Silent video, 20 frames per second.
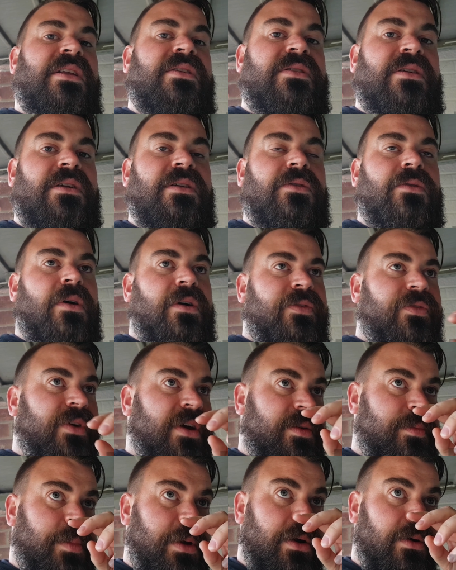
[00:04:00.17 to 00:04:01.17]
engine, it's quite a
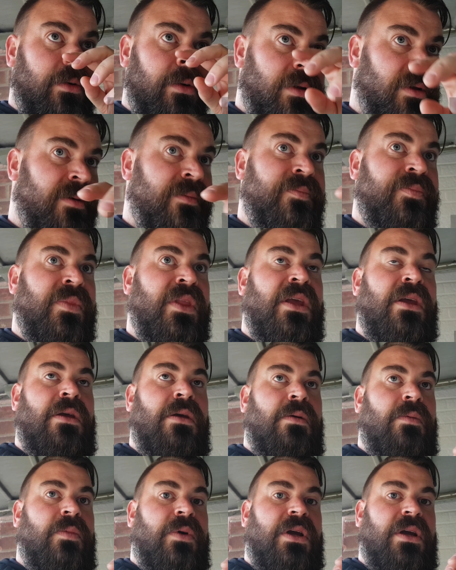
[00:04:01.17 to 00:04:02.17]
fresh build,
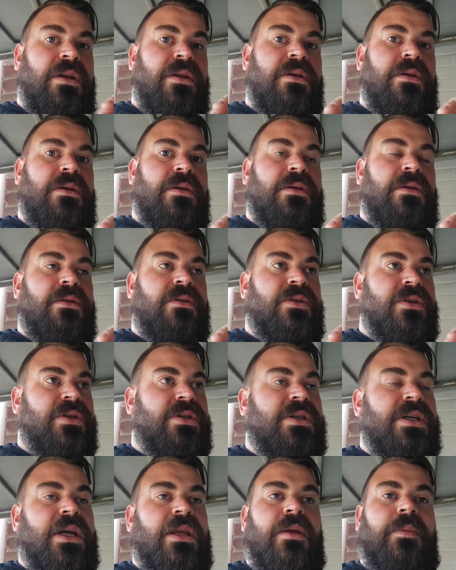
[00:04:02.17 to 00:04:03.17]
we're going to
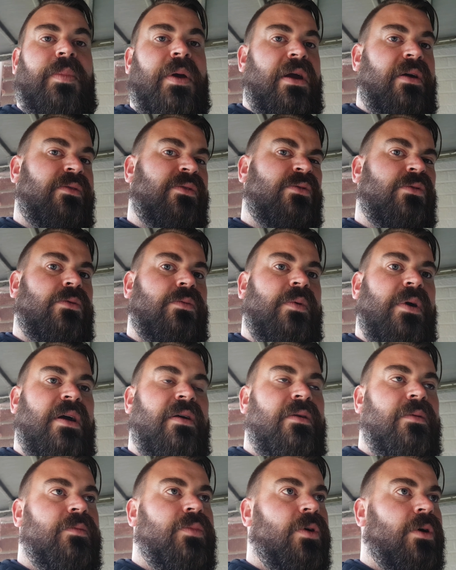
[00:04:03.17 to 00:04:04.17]
just check the bearings were
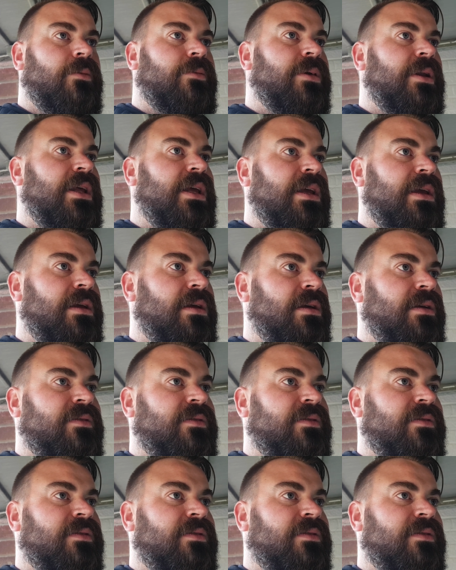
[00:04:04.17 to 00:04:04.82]
wearing properly.